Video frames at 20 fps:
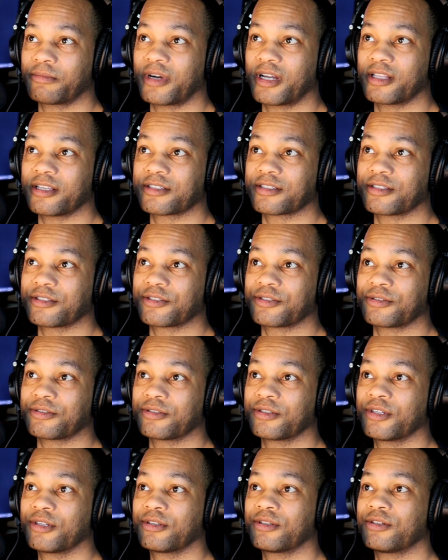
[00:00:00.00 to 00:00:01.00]
Pilot
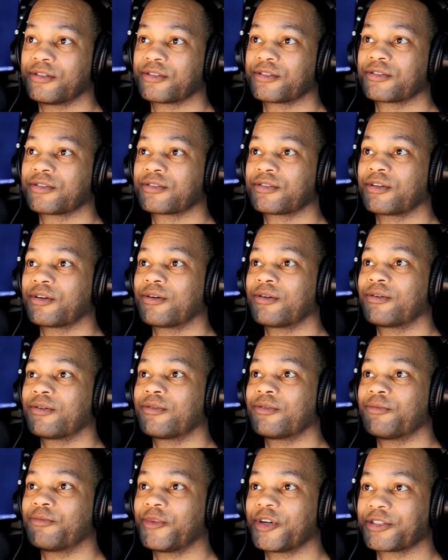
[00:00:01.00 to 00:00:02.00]
Central. There's
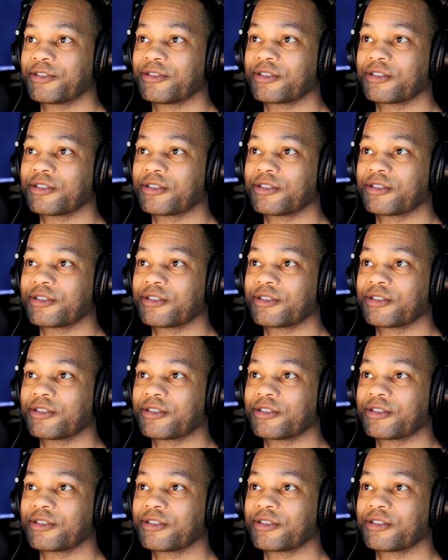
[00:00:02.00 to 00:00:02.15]
so much.